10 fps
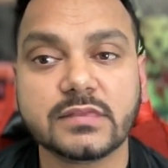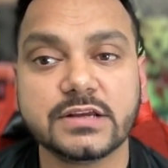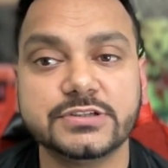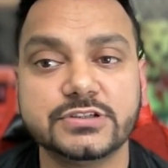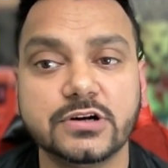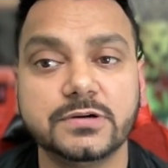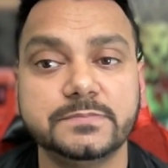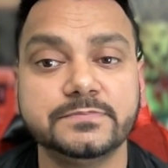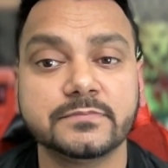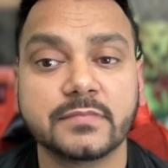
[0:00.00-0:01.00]
So
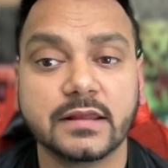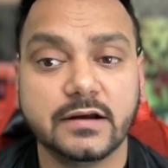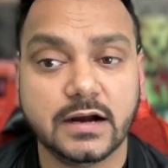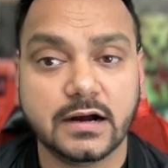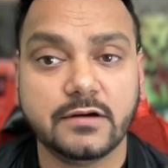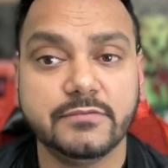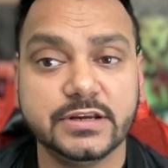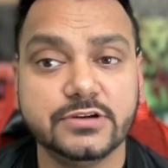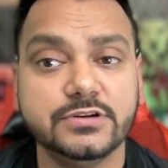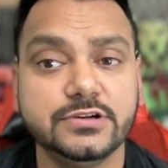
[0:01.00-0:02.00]
we
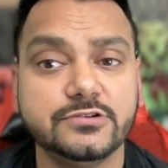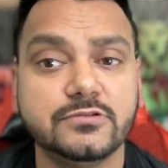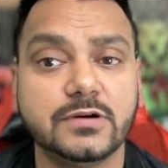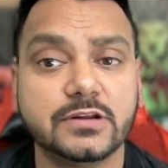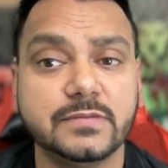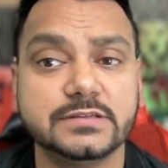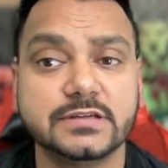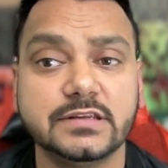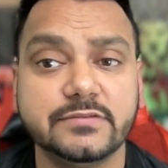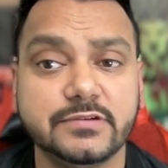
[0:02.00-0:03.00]
do YouTube
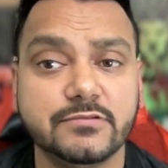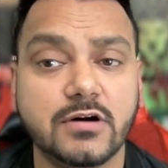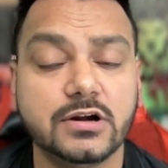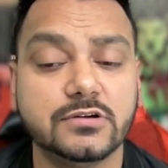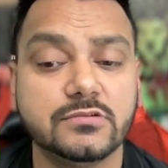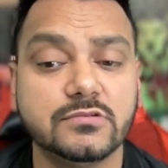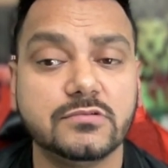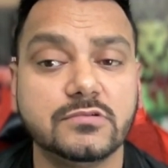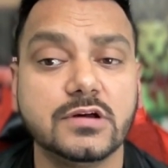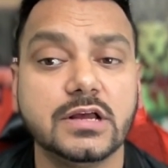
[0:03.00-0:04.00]
automation. If you want
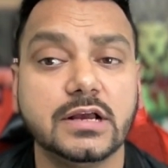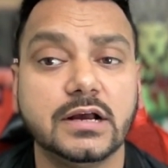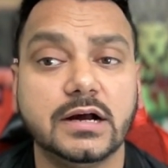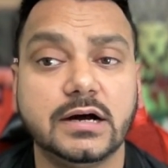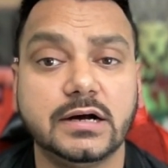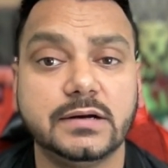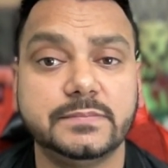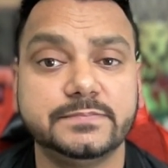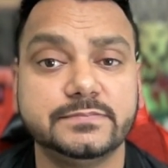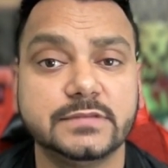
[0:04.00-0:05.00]
to
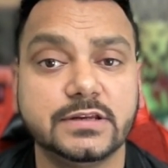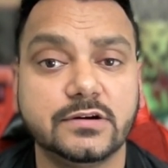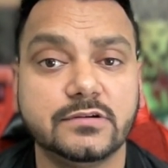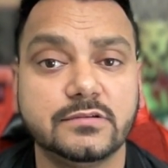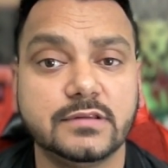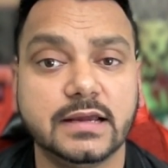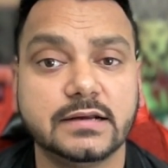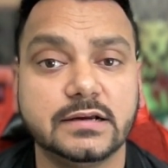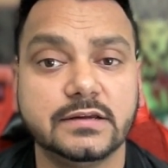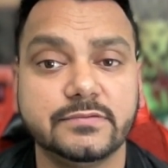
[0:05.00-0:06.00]

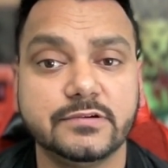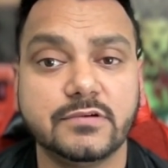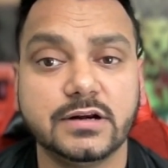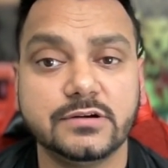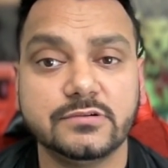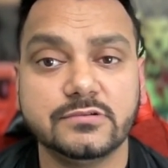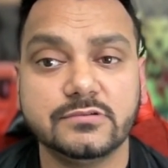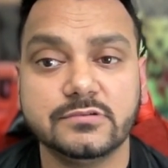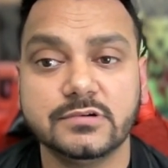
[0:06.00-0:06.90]
if you want to